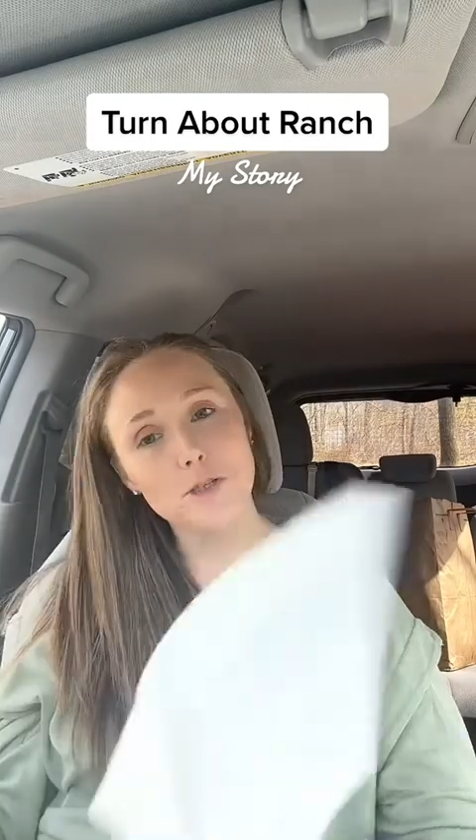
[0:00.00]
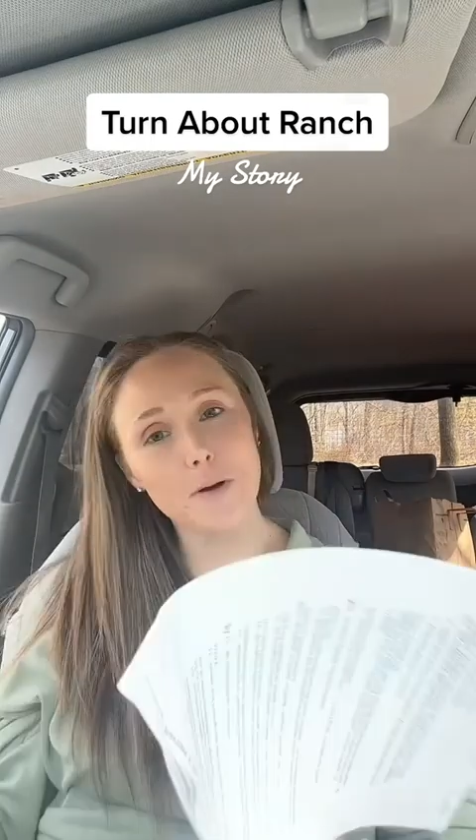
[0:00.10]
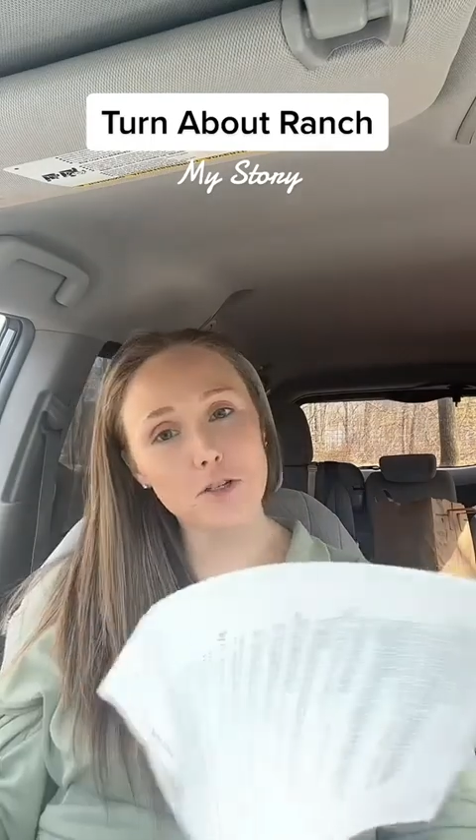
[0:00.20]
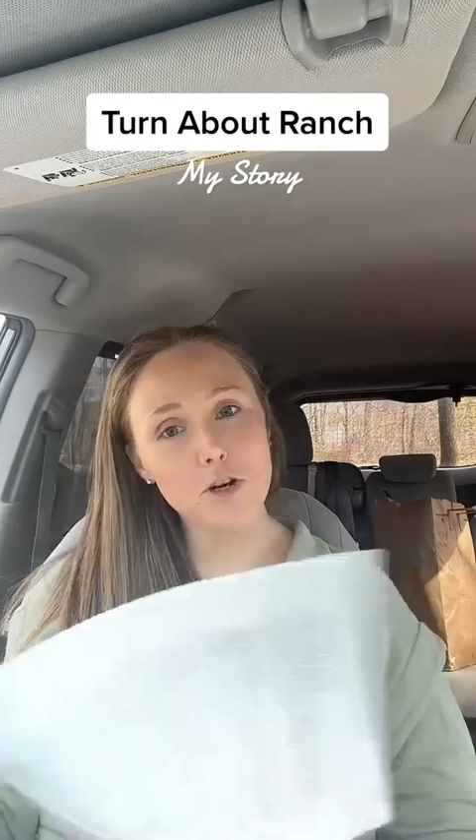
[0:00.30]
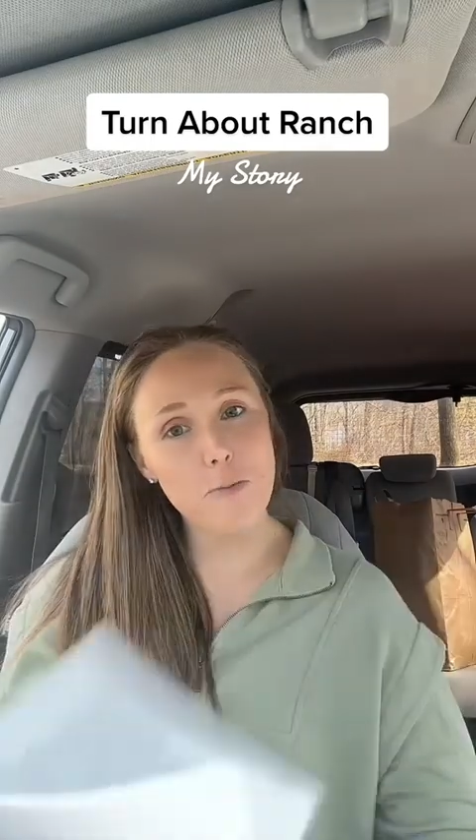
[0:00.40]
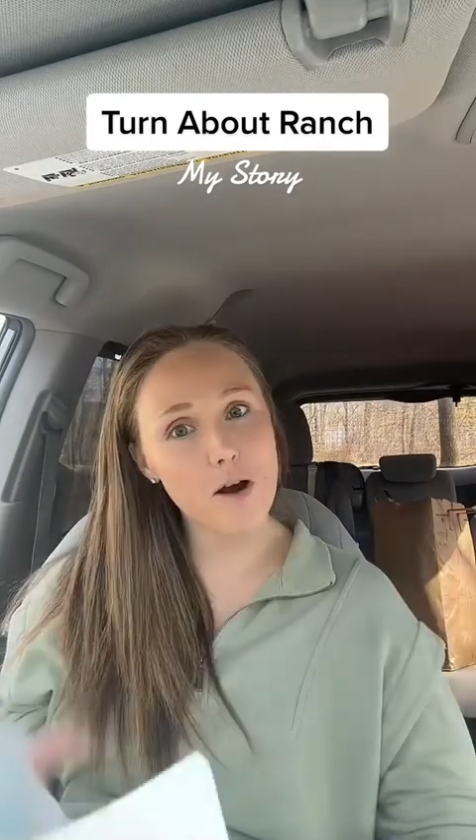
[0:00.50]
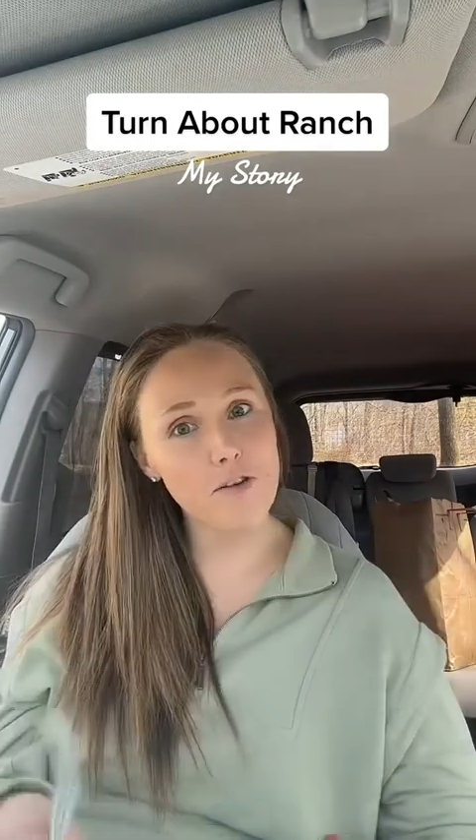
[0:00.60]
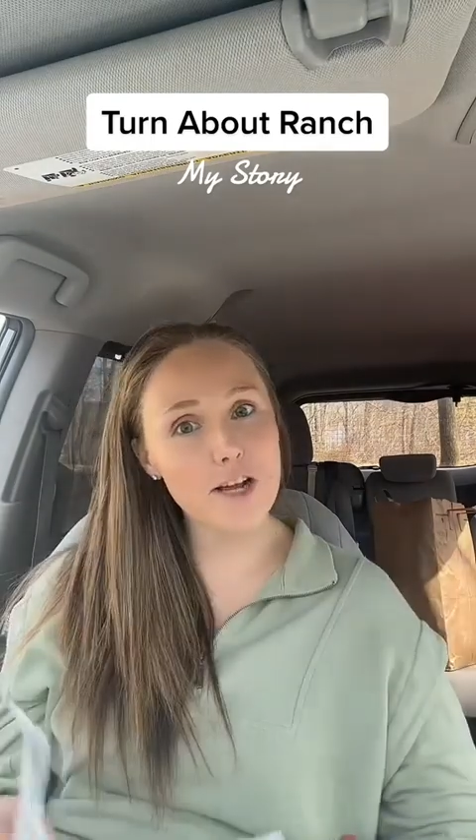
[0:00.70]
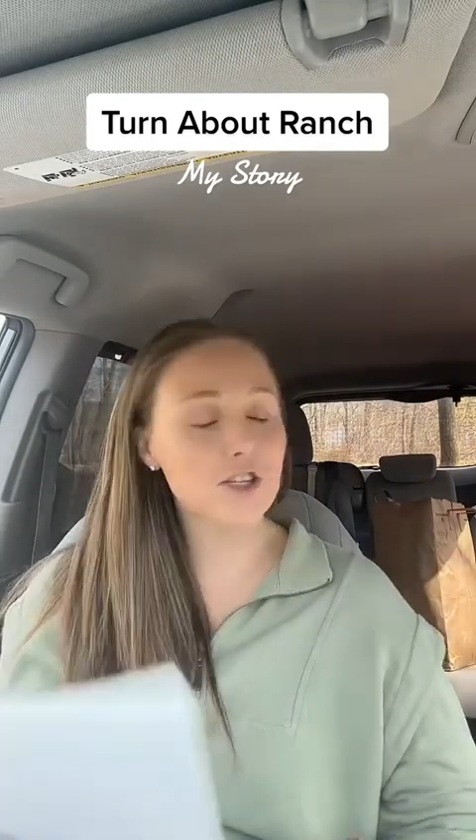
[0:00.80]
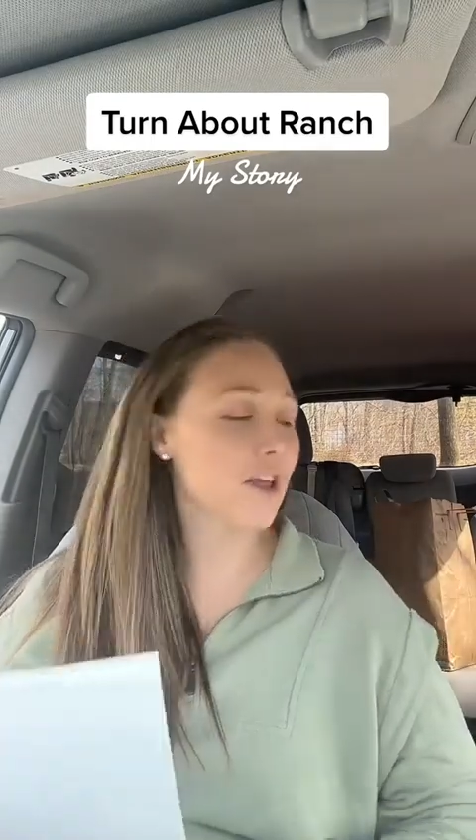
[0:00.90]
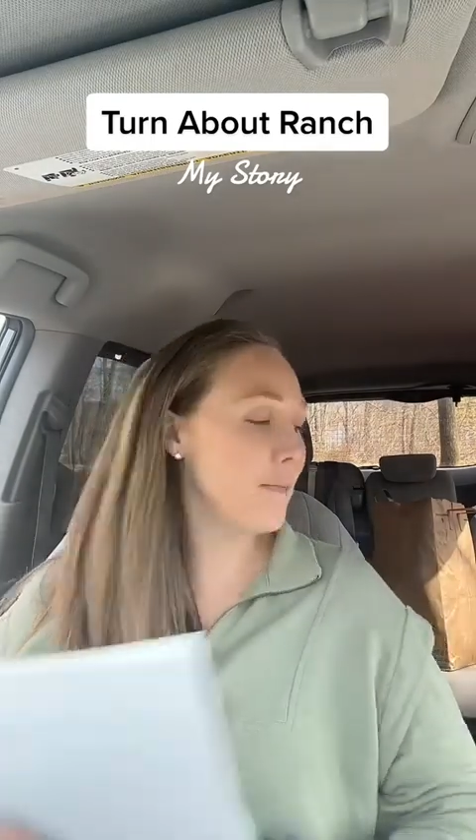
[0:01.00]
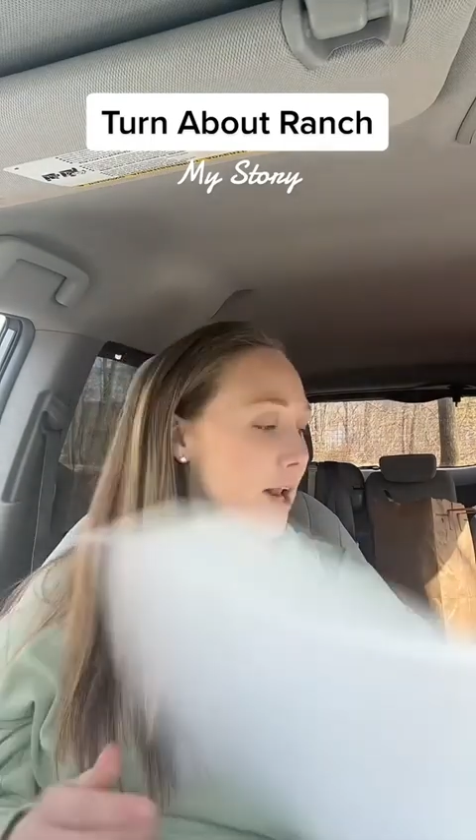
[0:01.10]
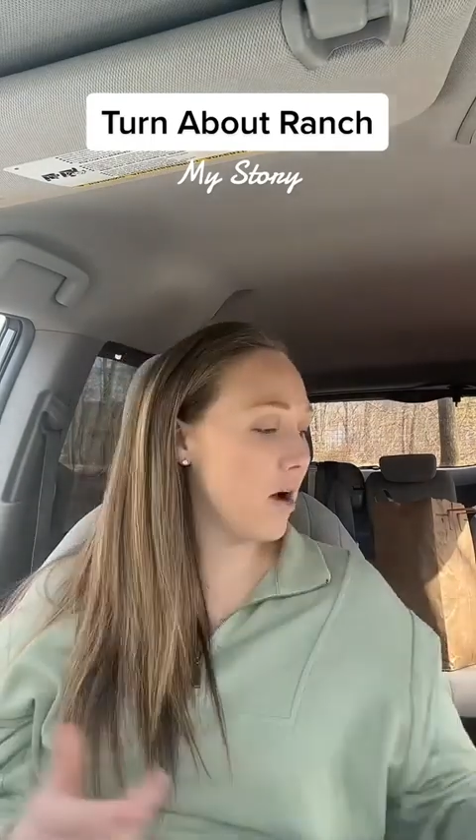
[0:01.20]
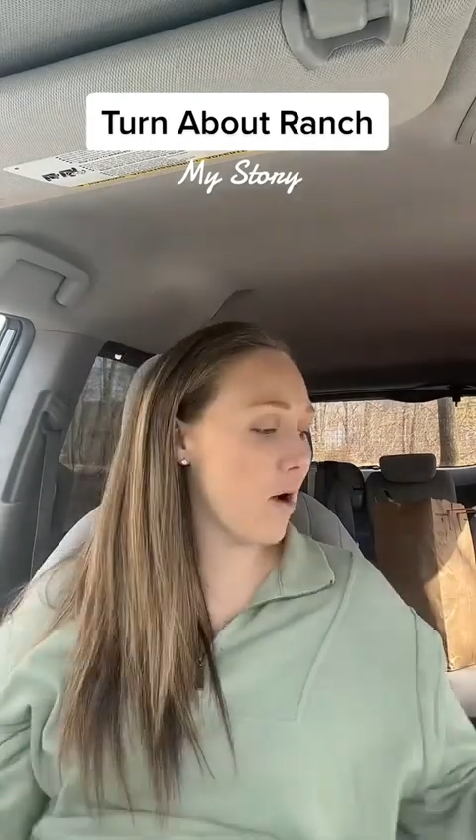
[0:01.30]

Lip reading: about Turnabout Ranch, let me know.